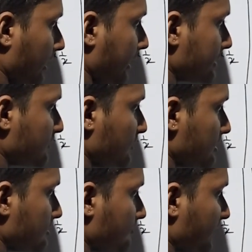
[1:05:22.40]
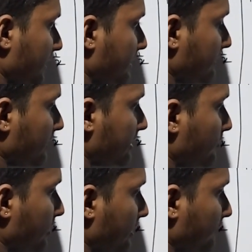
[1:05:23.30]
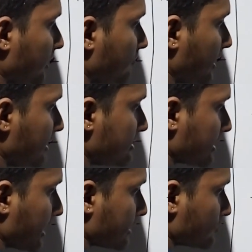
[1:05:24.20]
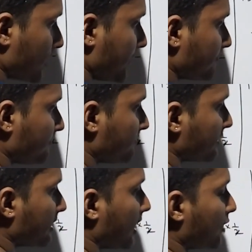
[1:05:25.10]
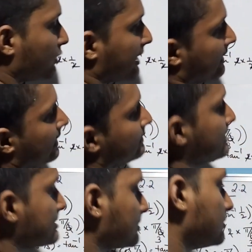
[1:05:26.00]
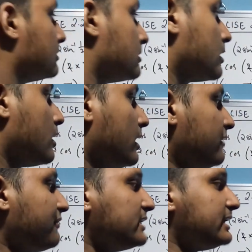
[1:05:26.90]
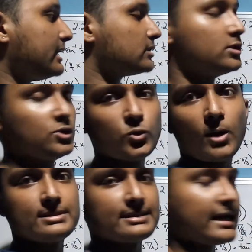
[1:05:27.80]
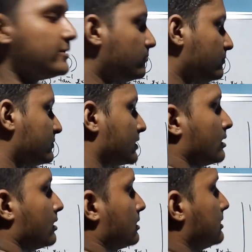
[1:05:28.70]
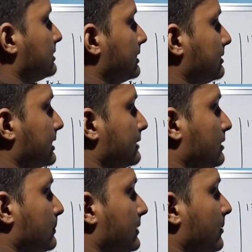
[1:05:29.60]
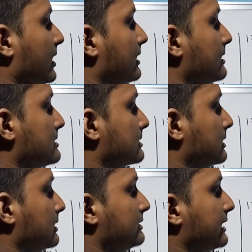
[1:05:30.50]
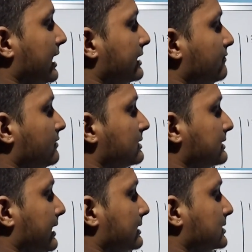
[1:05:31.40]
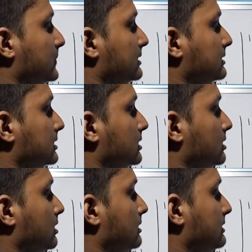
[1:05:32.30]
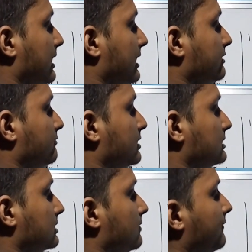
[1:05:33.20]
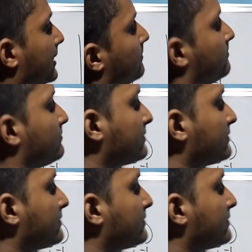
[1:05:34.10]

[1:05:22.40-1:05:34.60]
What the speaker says: x plus y divided by 1 minus xy. How did I get this? If I take 2 outside, the thing that will remain is tan inverse x plus tan inverse y.